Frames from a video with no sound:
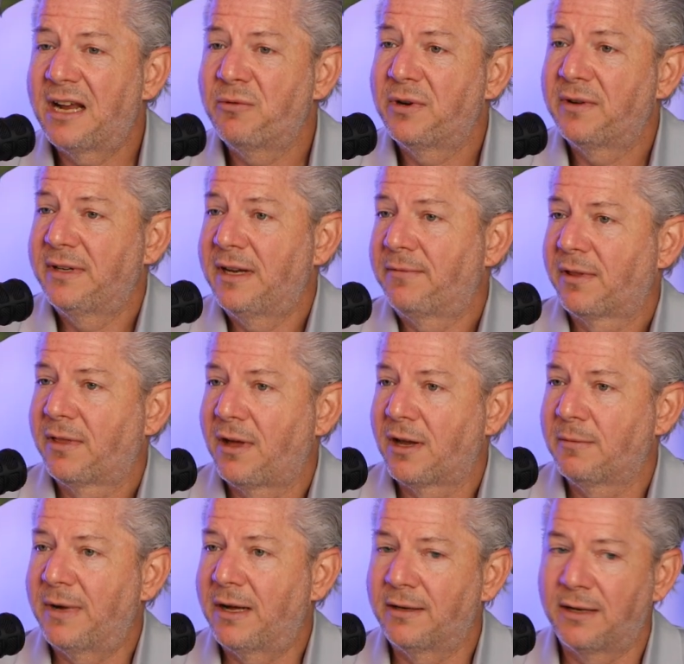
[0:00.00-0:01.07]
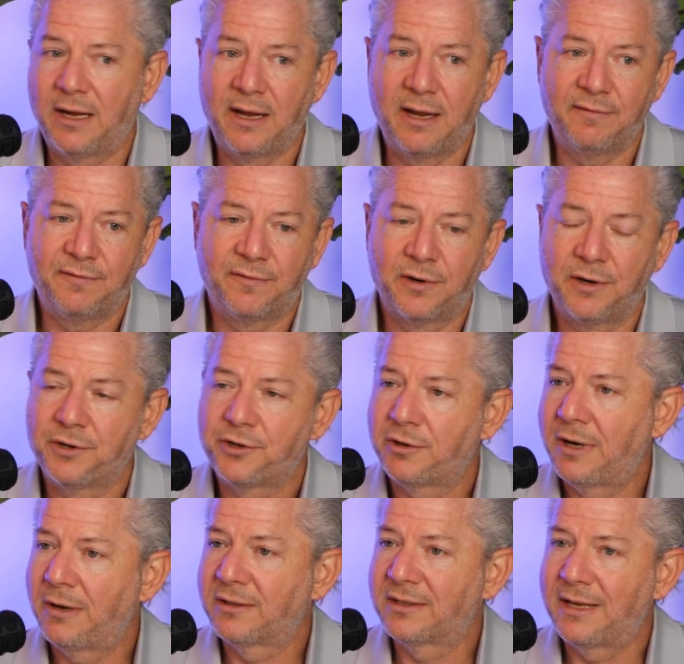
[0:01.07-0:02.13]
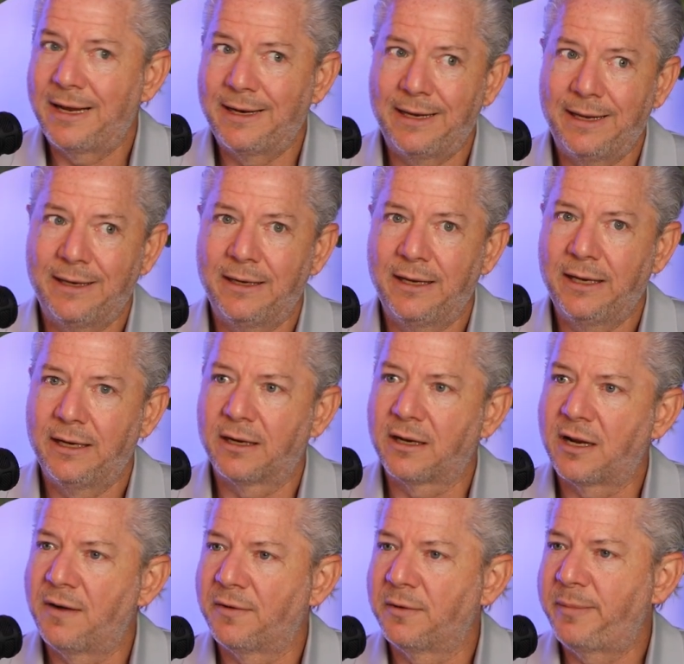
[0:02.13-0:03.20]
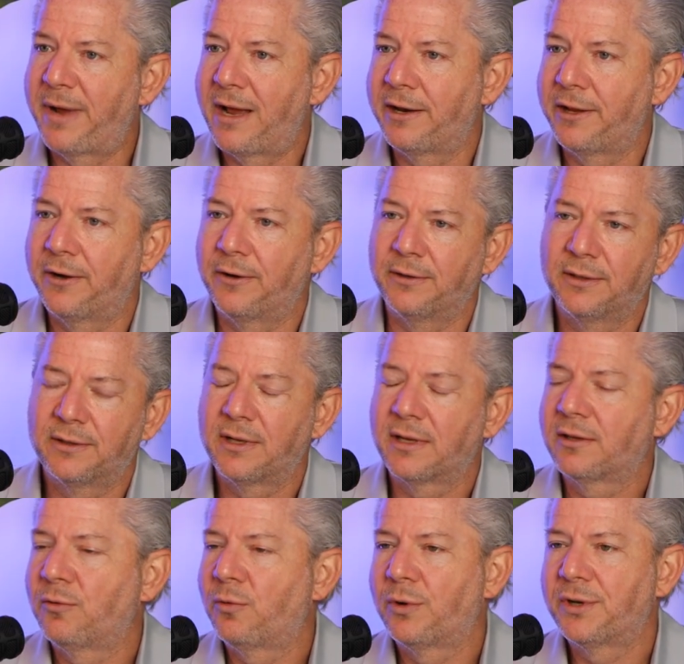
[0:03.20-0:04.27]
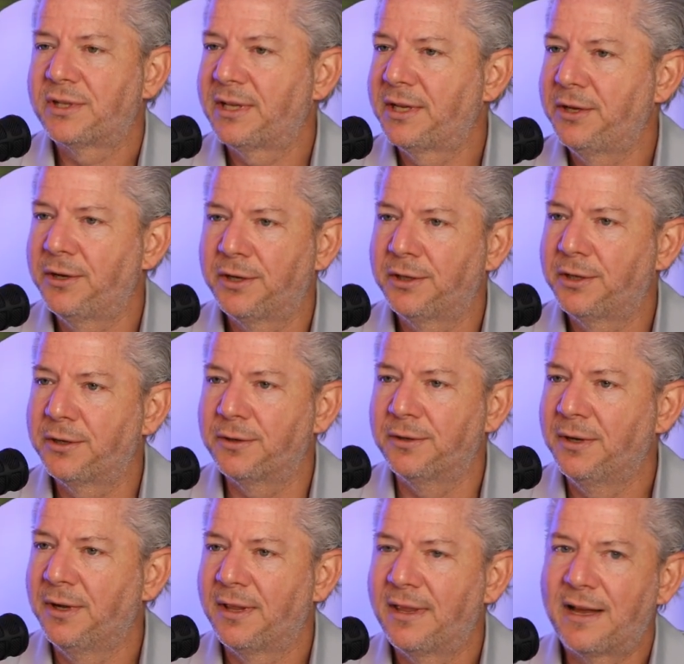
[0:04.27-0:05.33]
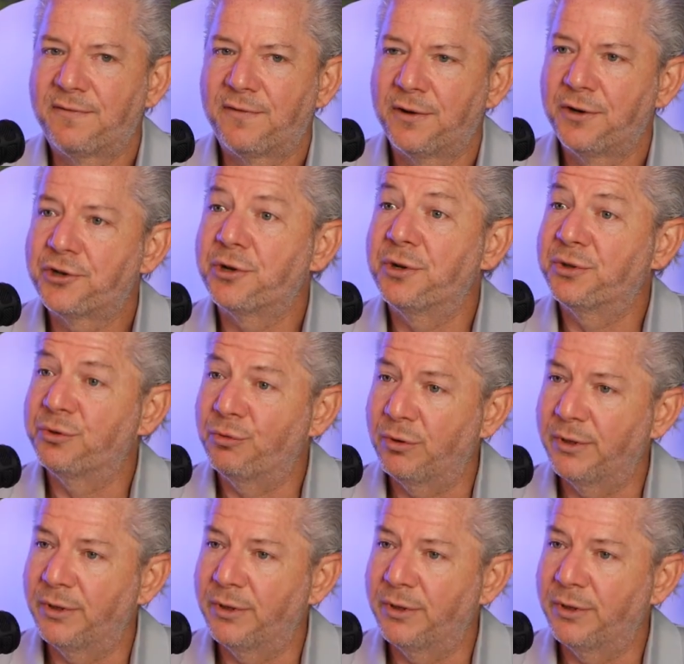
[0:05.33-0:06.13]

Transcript: that I would have never thought about. I have furniture outside and in a covered patio. It's like the worst thing you could do. That furniture is